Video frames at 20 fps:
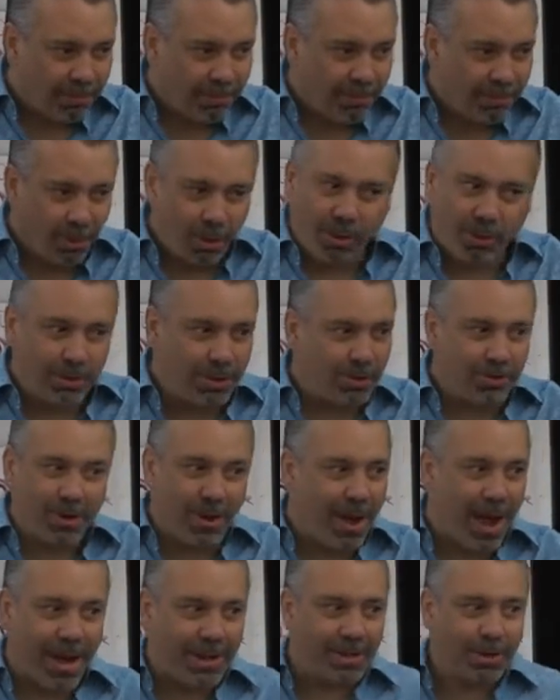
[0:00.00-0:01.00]
Woo, you
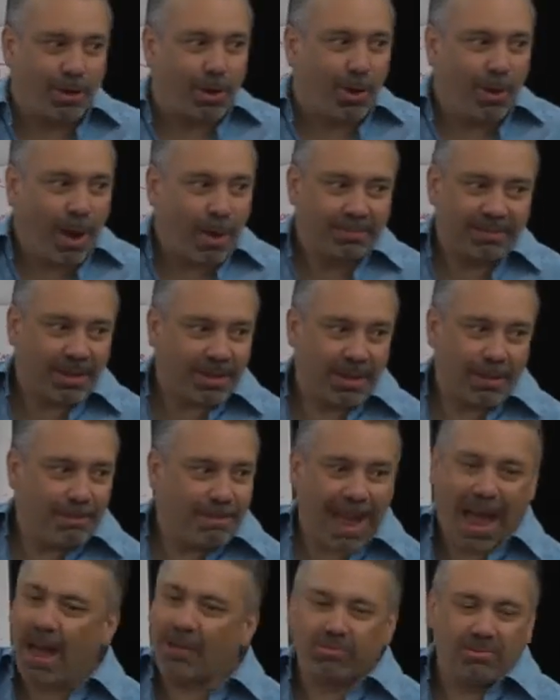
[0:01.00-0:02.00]
know how to go up to the
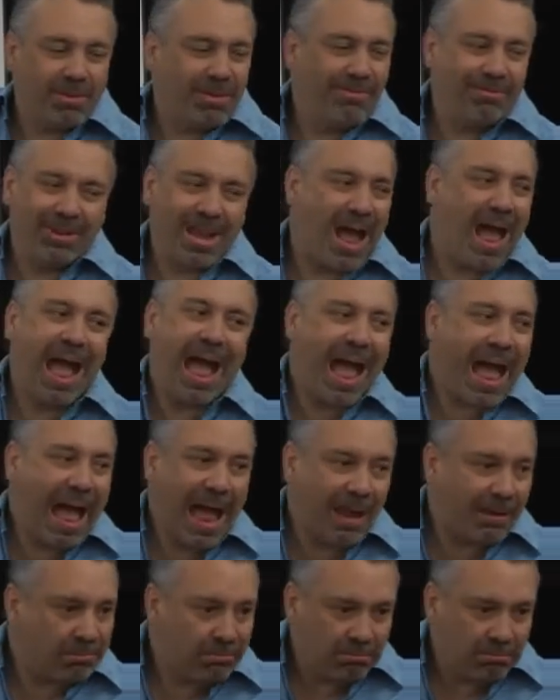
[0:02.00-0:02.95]
mountain of God.